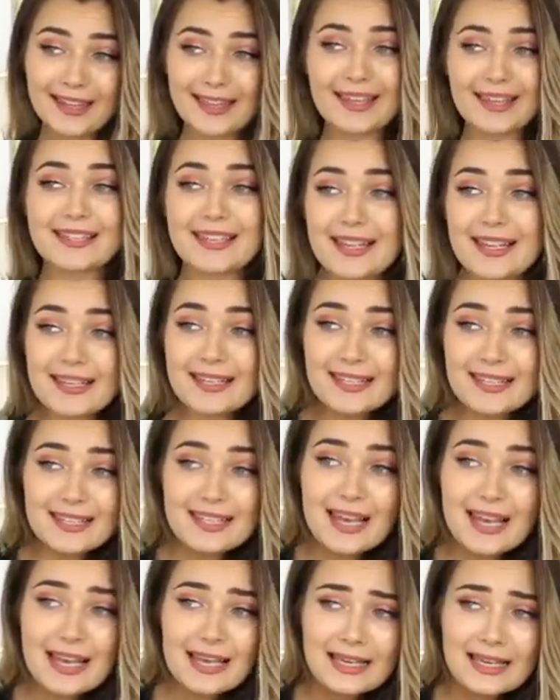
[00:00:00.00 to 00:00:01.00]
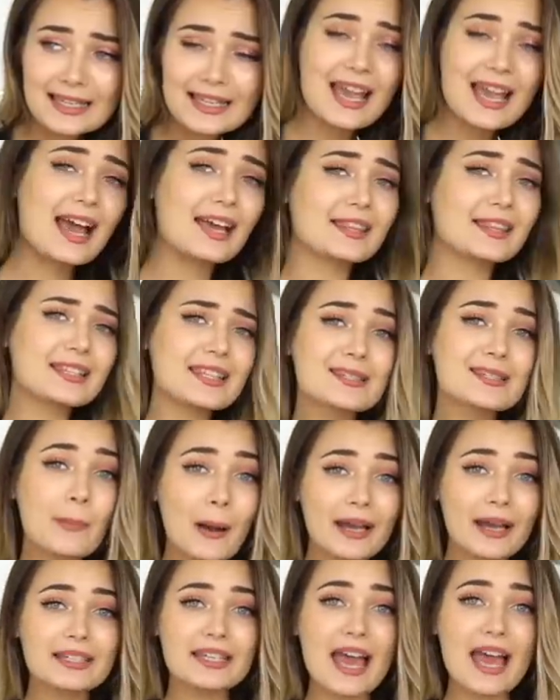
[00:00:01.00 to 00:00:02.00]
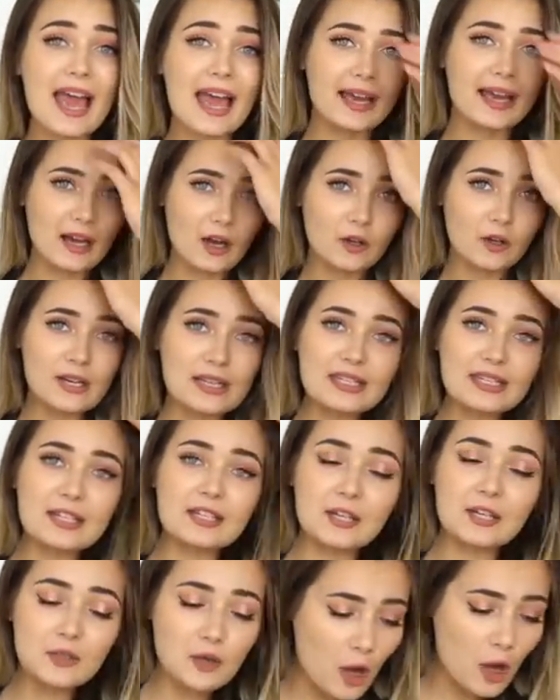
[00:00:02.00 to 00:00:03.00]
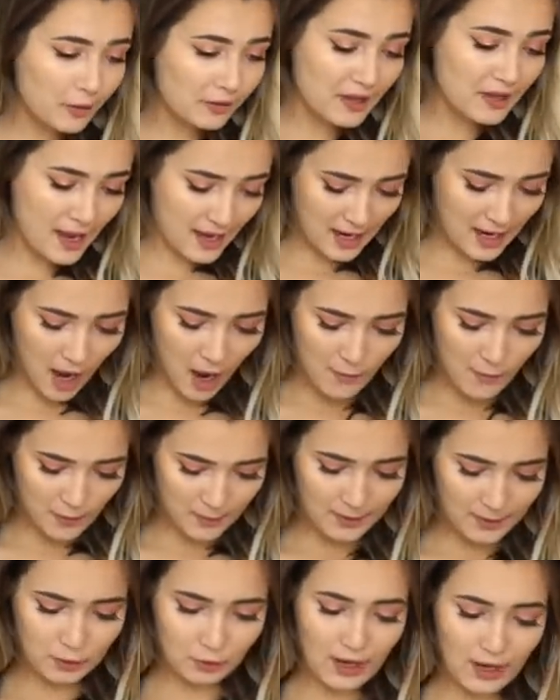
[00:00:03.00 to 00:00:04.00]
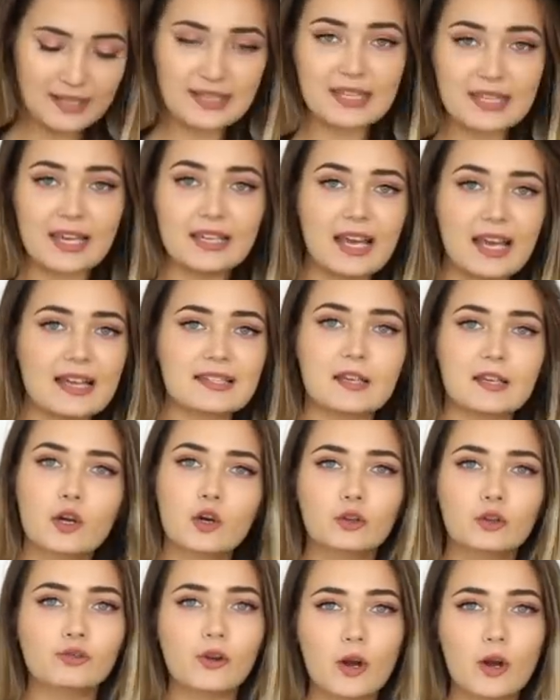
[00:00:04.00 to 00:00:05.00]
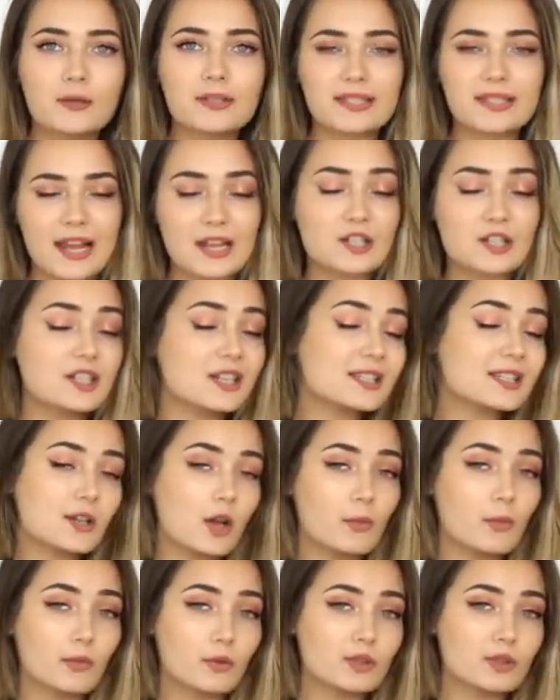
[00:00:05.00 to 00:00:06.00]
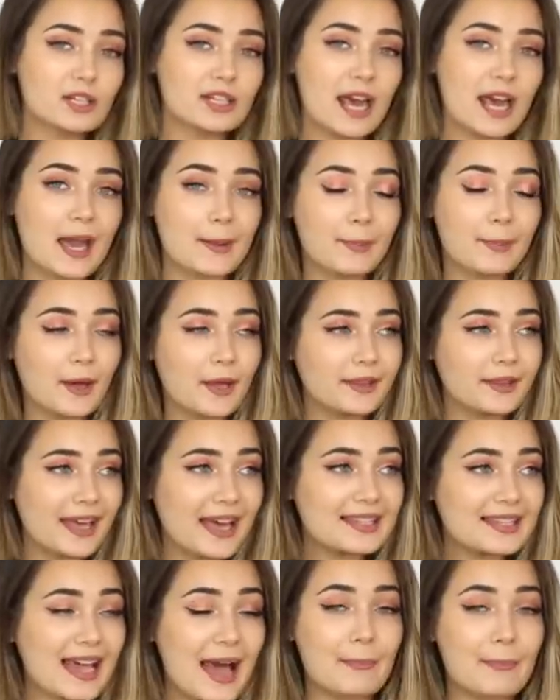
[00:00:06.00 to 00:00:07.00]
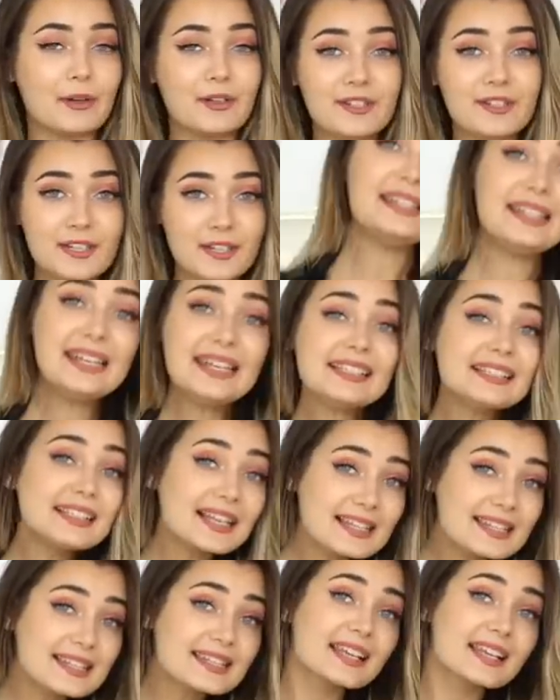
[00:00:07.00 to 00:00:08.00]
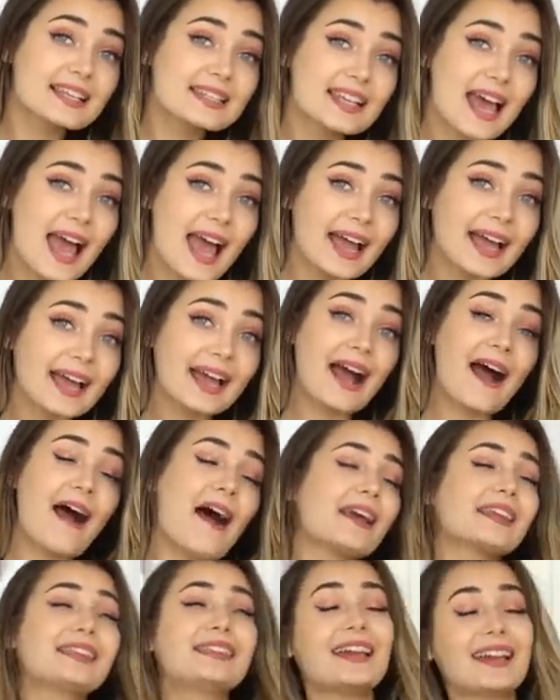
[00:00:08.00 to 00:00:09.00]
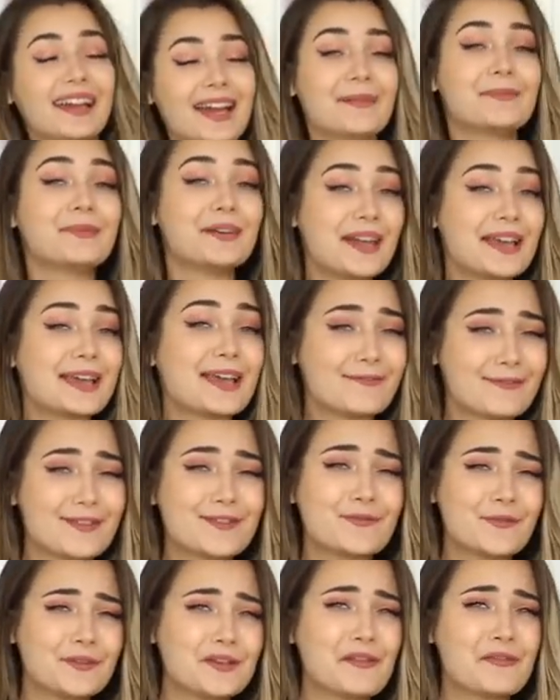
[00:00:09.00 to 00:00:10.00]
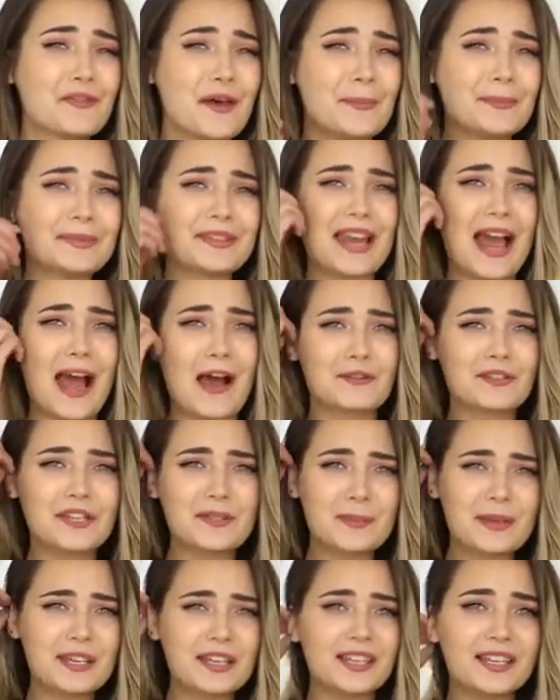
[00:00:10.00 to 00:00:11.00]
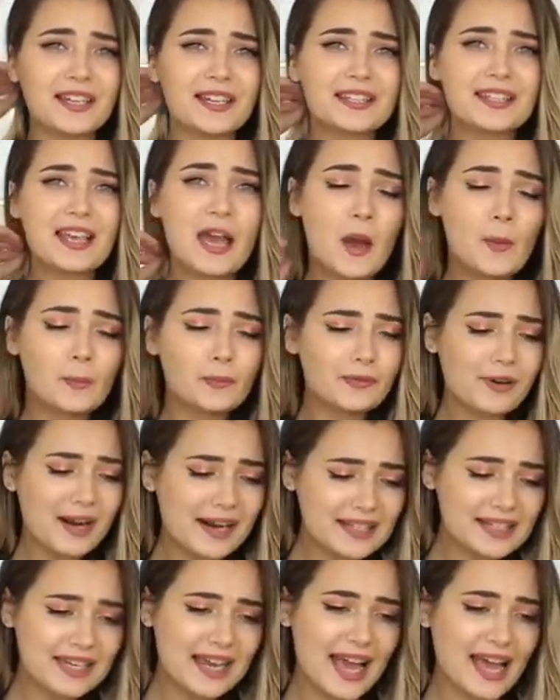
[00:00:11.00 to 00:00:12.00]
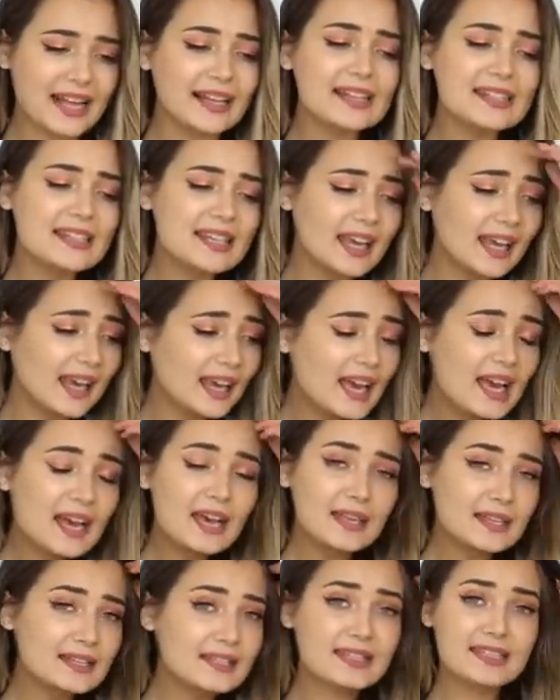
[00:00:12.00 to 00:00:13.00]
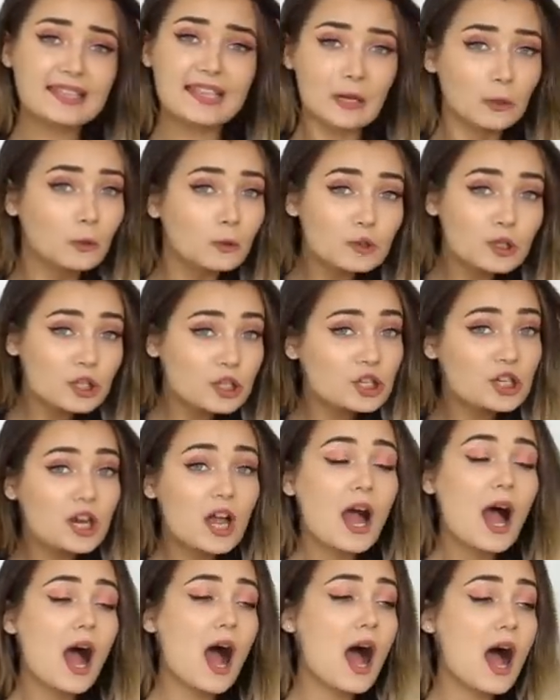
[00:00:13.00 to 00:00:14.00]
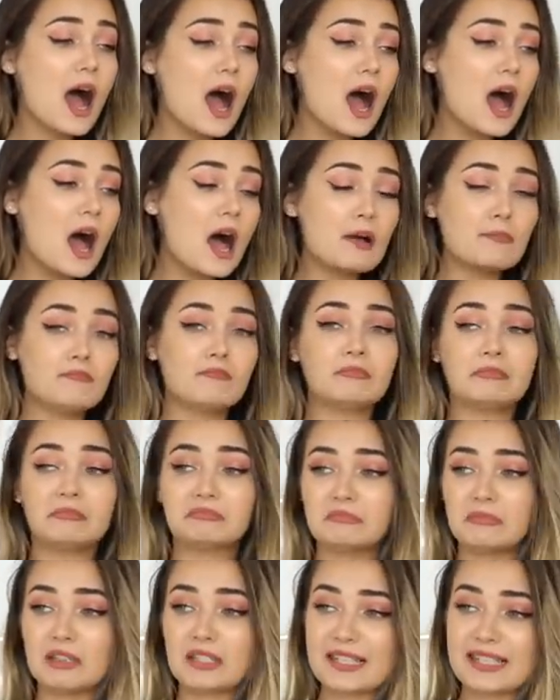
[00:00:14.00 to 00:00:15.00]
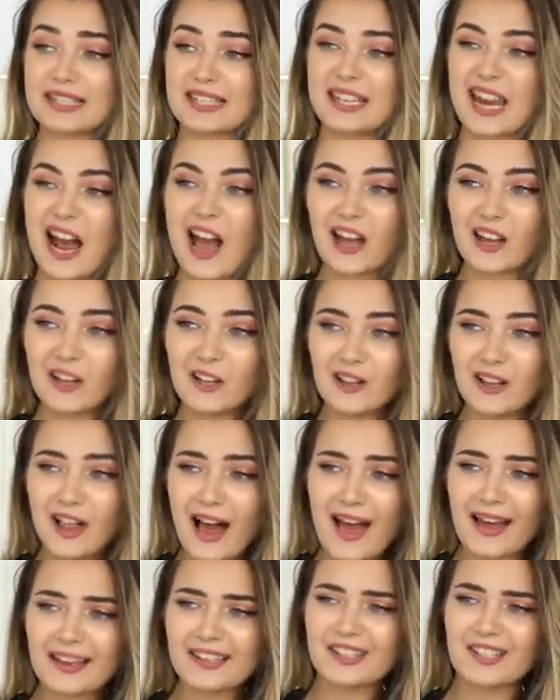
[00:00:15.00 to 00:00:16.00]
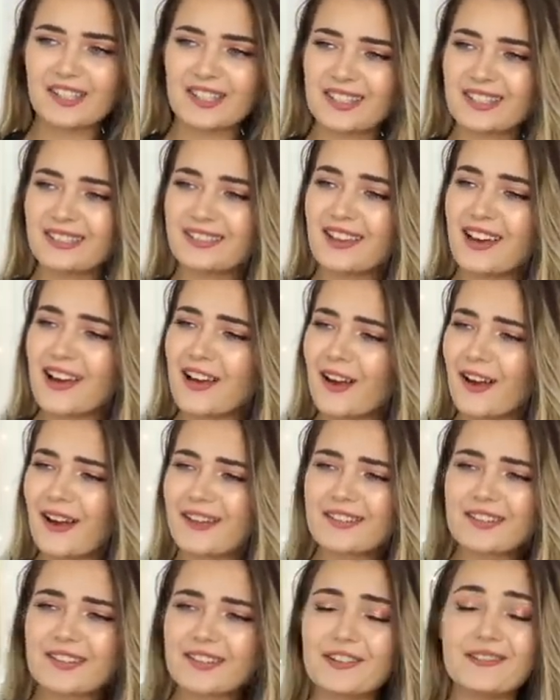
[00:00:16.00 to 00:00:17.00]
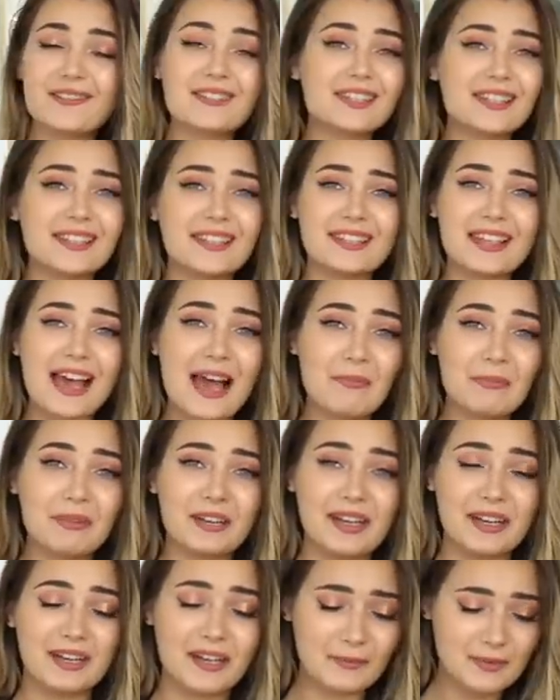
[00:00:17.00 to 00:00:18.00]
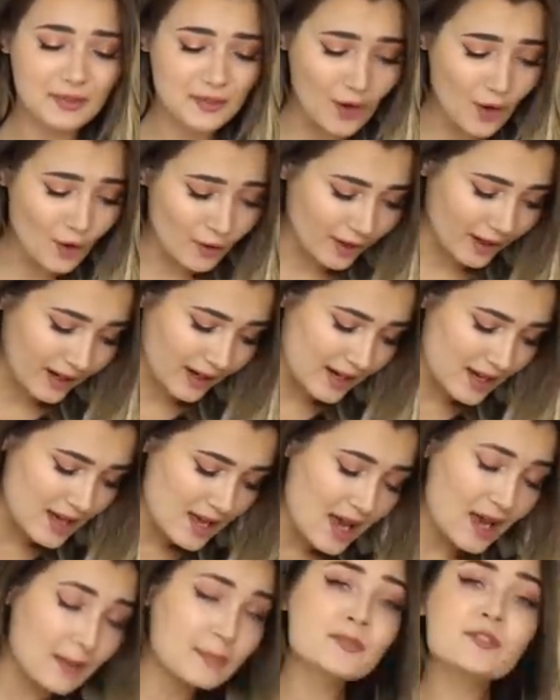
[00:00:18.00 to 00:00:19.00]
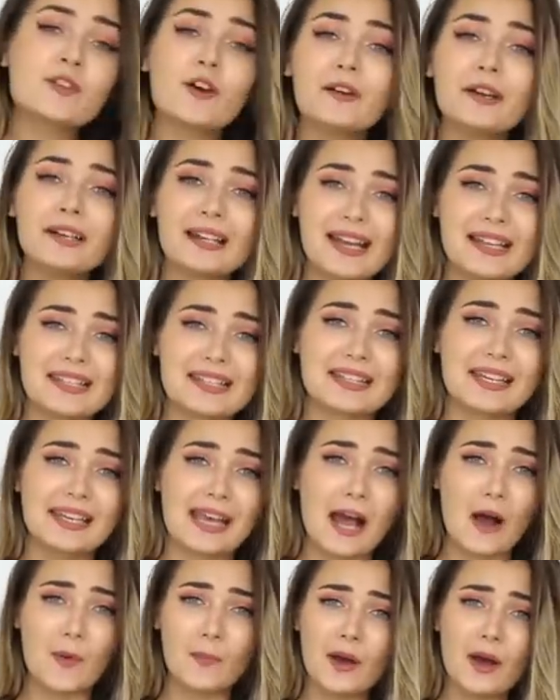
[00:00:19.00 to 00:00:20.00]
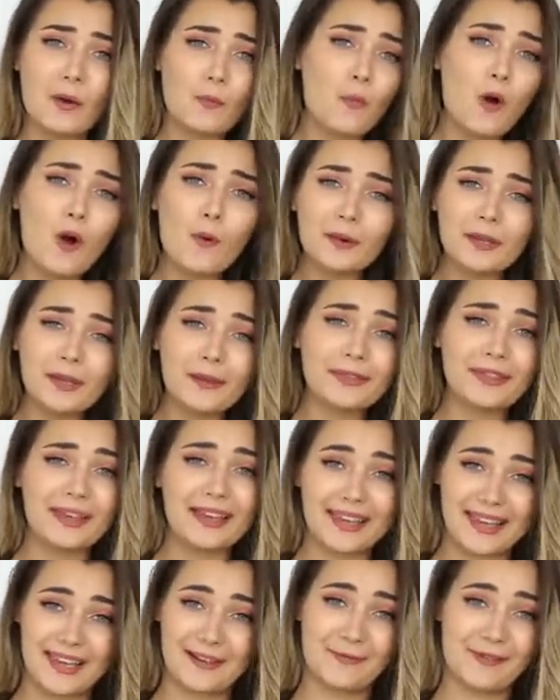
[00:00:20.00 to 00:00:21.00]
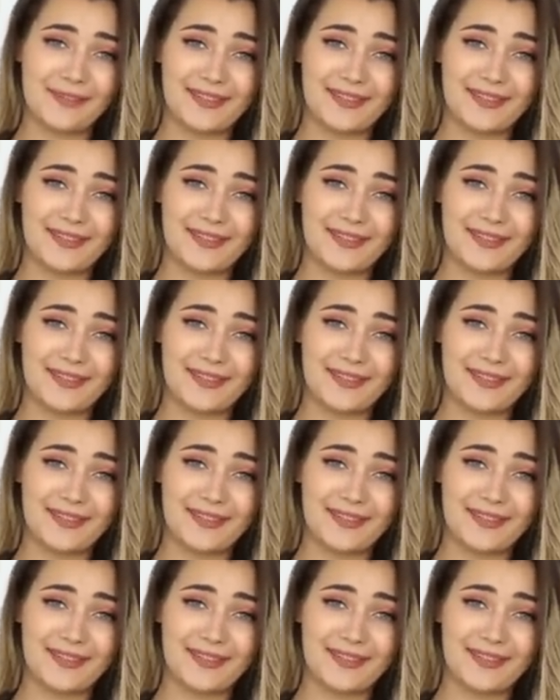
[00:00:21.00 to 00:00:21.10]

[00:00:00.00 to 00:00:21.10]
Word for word: this is yeah, this is my day. I honestly did not think I would be dressing as a crow slash disco ball today, but that's happened. Needless to say, I think I'm gonna give this one a thumbs down just because practicality, zilch, um, style, I just, no, I just don't see this happening. I'm sorry. I'm sorry, Nasty Gal, but what were you thinking